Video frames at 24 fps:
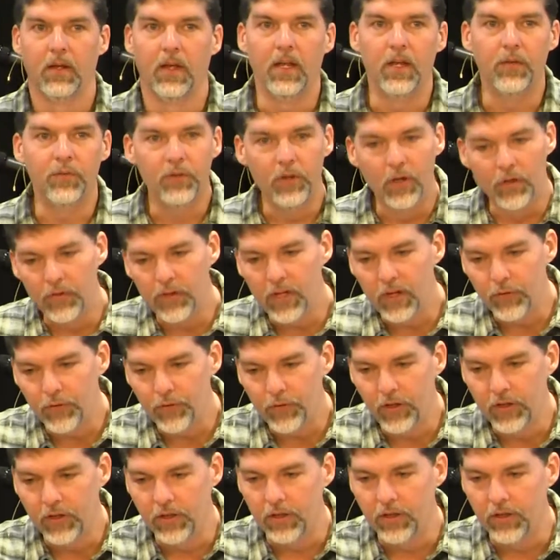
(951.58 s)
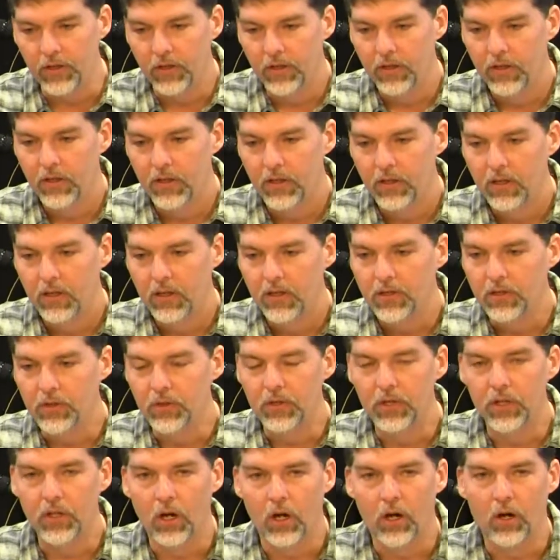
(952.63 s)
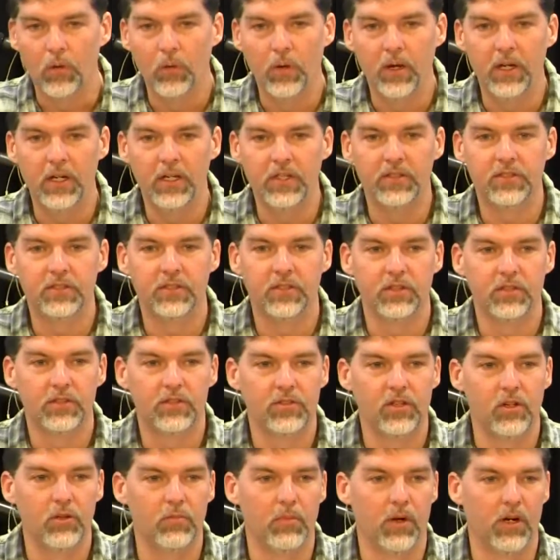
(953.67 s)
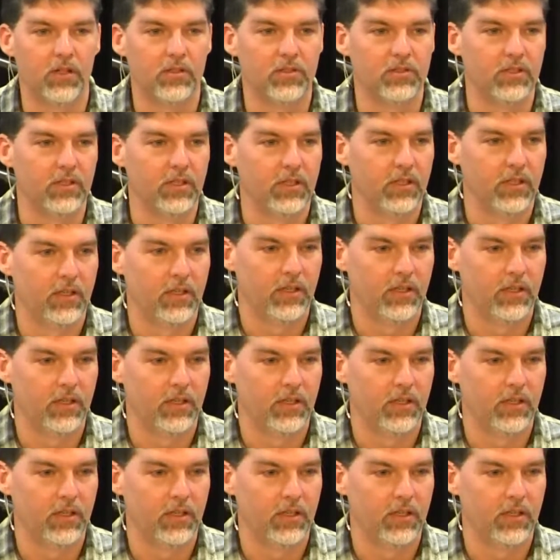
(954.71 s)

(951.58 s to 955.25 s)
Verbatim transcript: And if you're the offended, you can always show mercy.